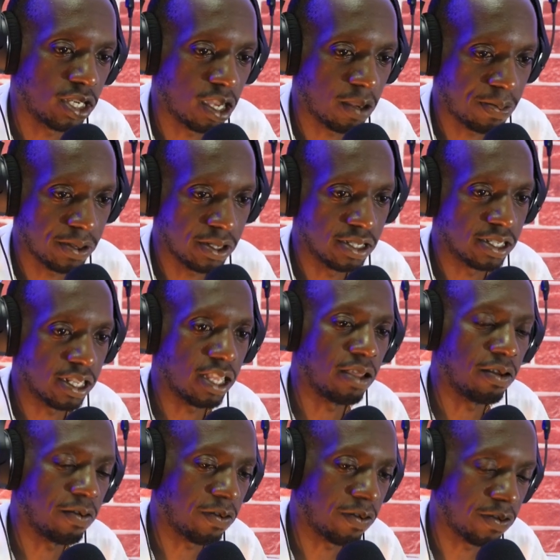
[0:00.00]
what happens
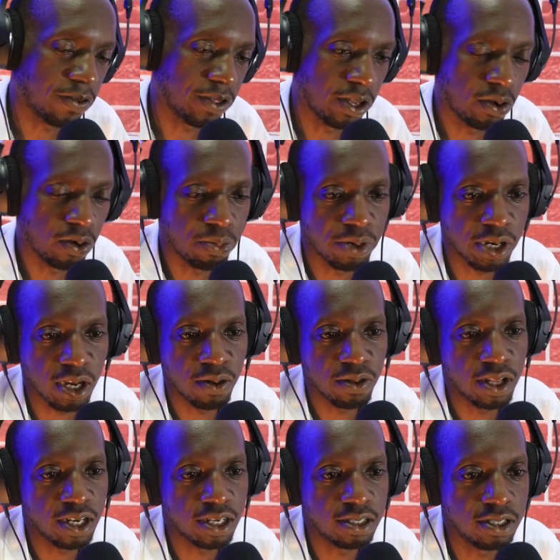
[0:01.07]
if they don't bring
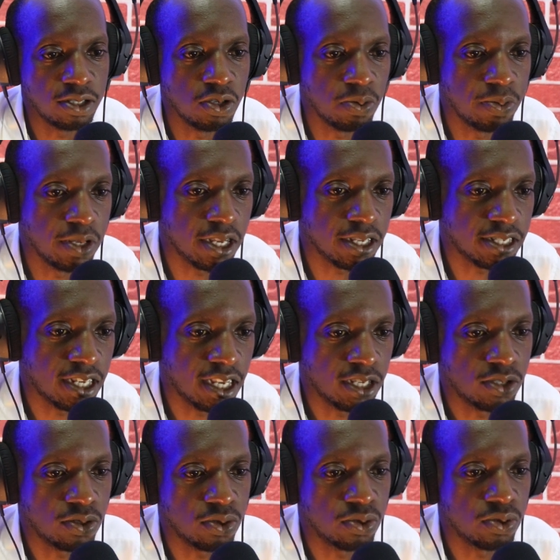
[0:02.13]
out that dubious
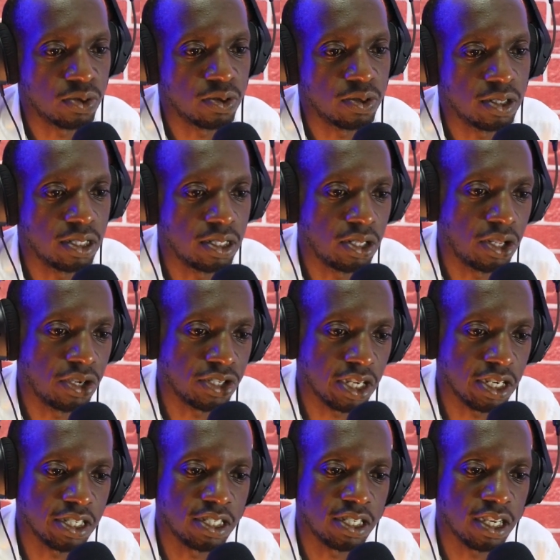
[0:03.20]
knight to they
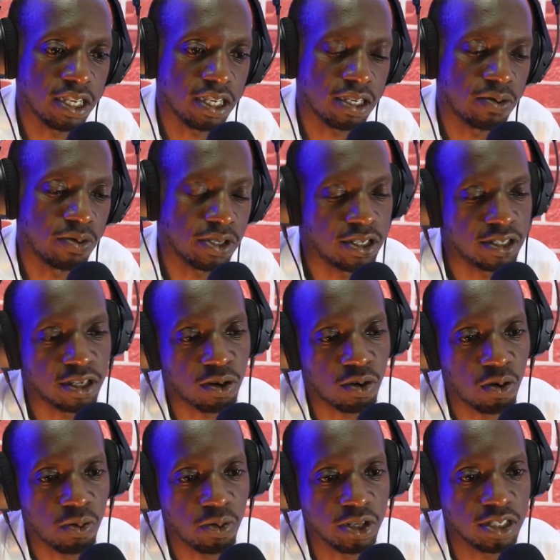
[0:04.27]
usually take, which is
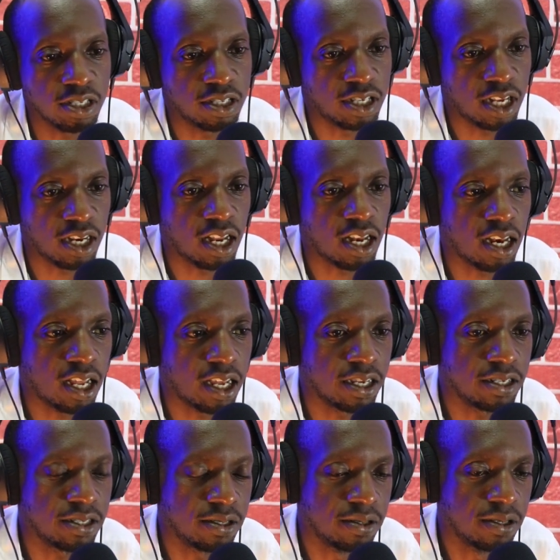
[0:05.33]
a which is a standard
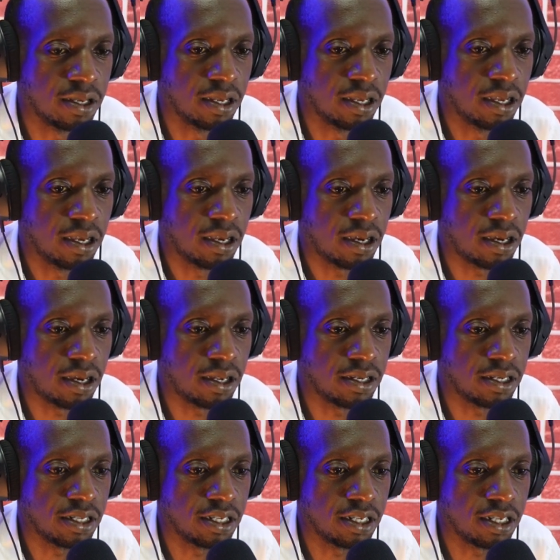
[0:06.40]
line,
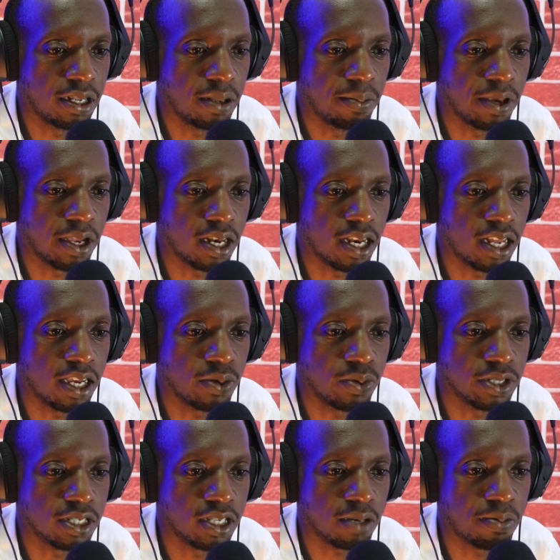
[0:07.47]
and indeed a main
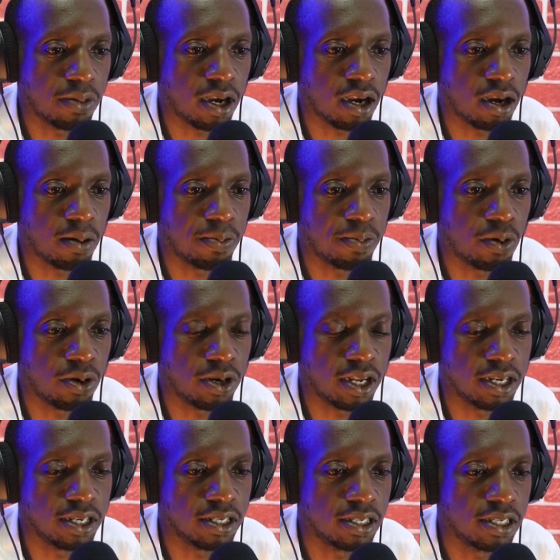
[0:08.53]
line. We take back our
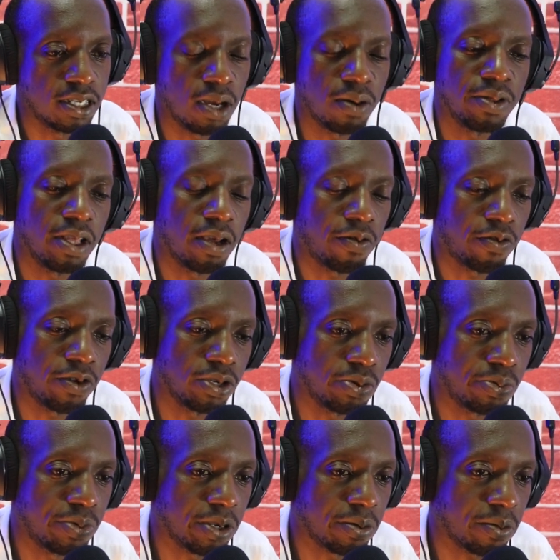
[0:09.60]
pawn, and now they are free
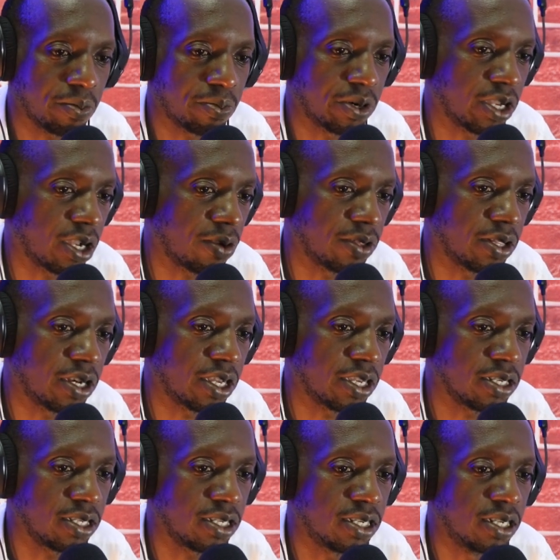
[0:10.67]
to bring bring out the
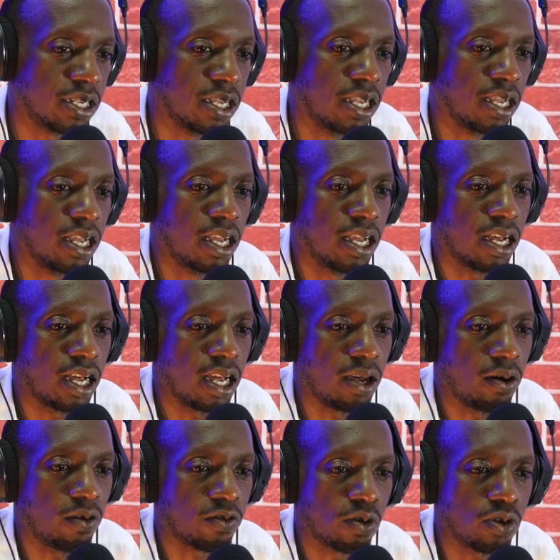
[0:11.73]
knight.
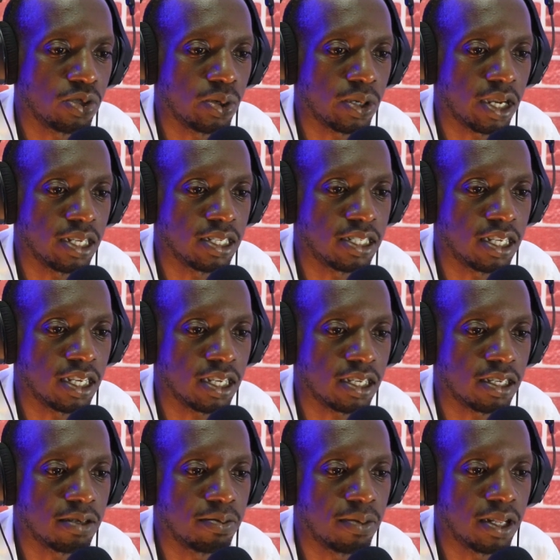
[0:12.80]
Of course, we can
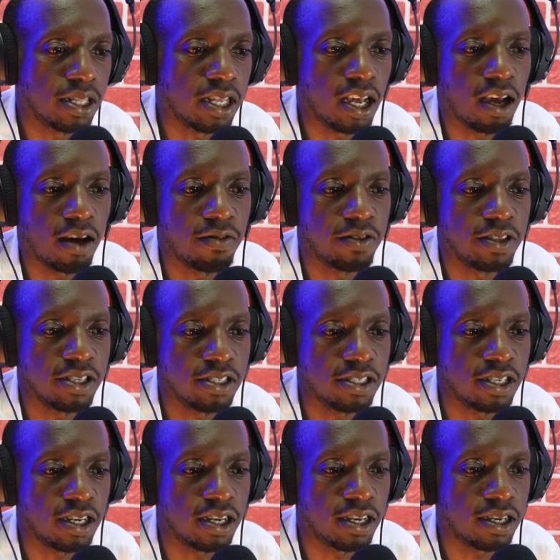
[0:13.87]
take, but they have
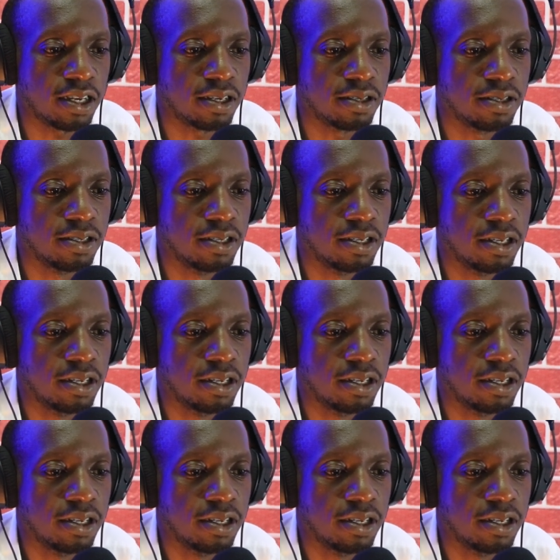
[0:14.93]
this uh,